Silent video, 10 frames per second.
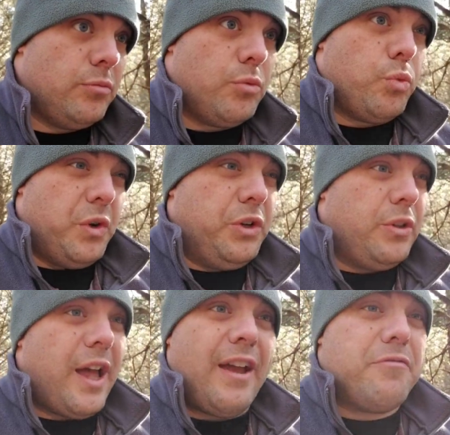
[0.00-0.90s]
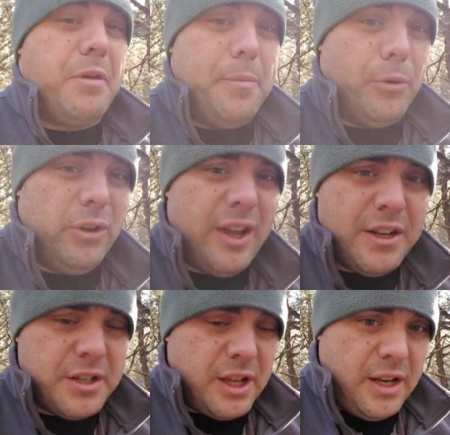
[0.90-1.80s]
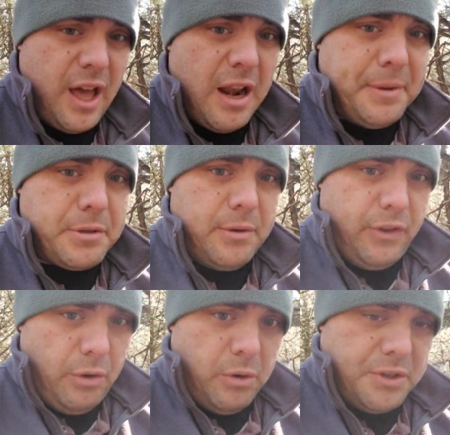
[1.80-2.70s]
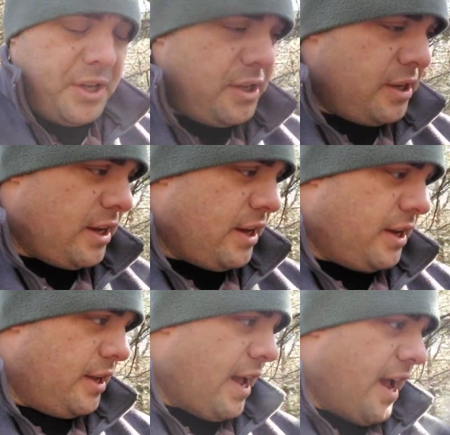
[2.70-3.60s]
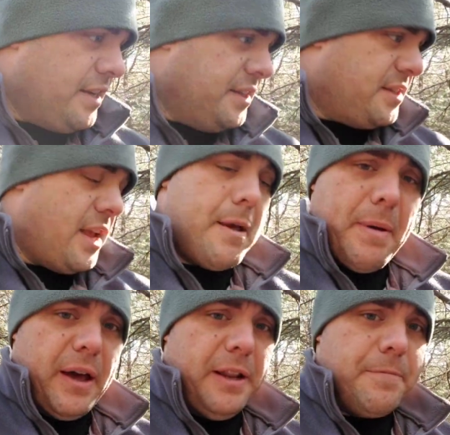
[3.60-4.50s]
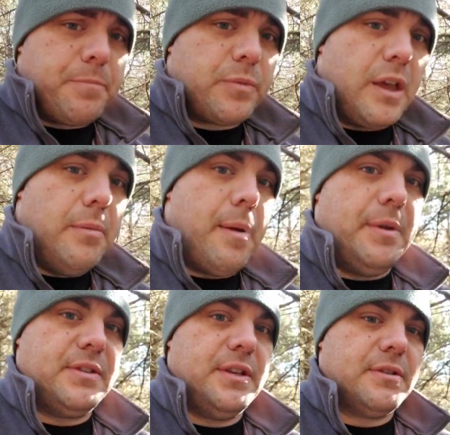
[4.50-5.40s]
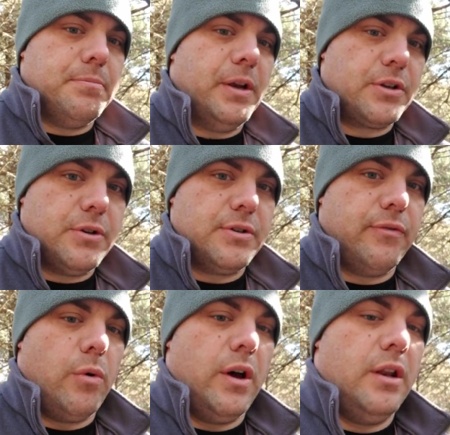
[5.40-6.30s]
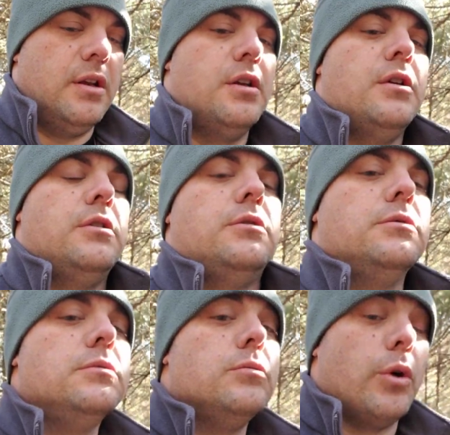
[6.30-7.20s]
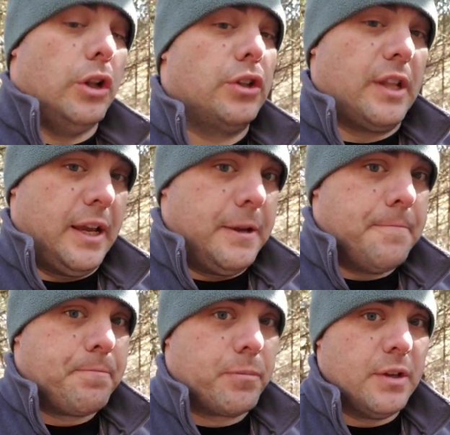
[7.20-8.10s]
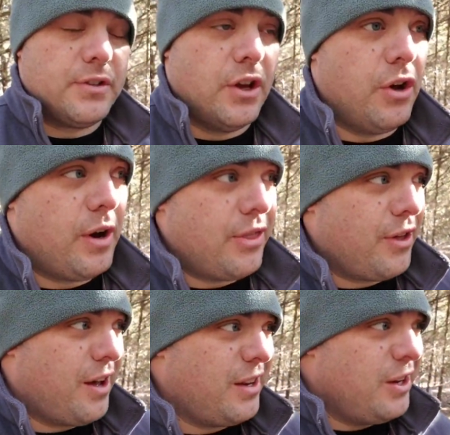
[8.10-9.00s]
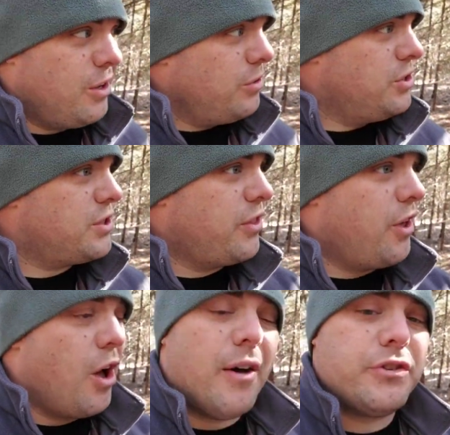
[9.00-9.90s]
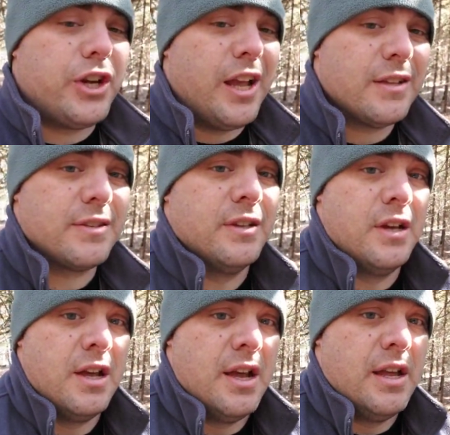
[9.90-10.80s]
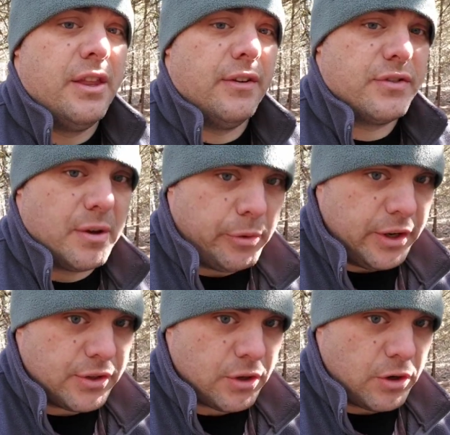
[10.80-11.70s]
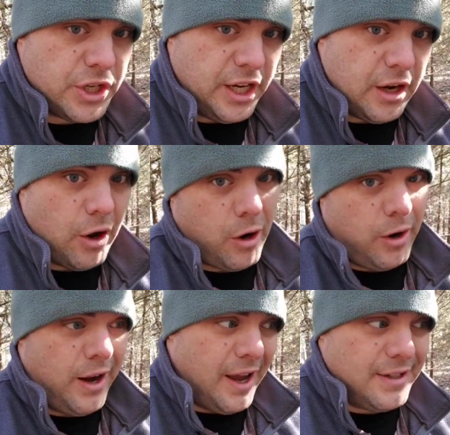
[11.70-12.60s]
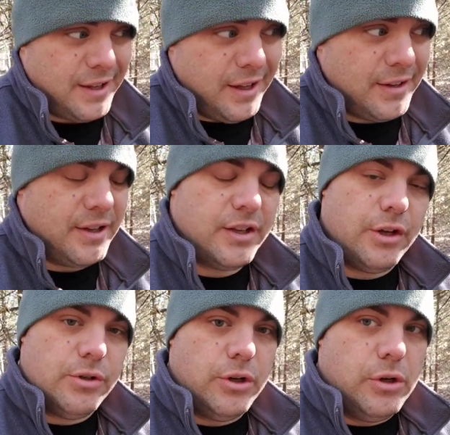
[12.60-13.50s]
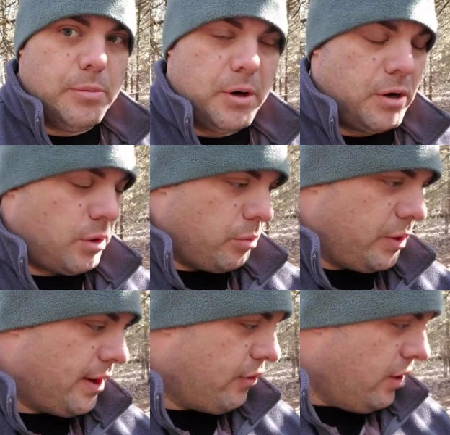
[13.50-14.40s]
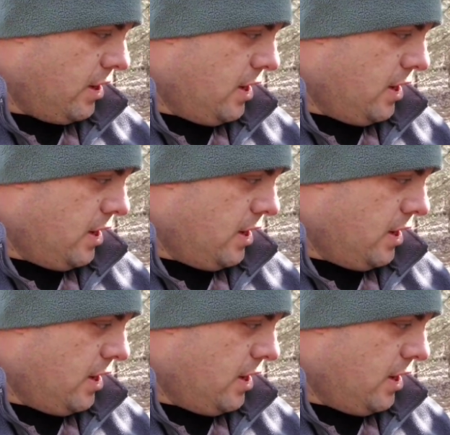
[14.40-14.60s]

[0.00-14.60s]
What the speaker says: real life people, not just anonymous reviewers, had to say about it, and maybe see some pictures of what it looked like. So I thought, just on the off chance that if someone is searching REI tent in YouTube or whatever,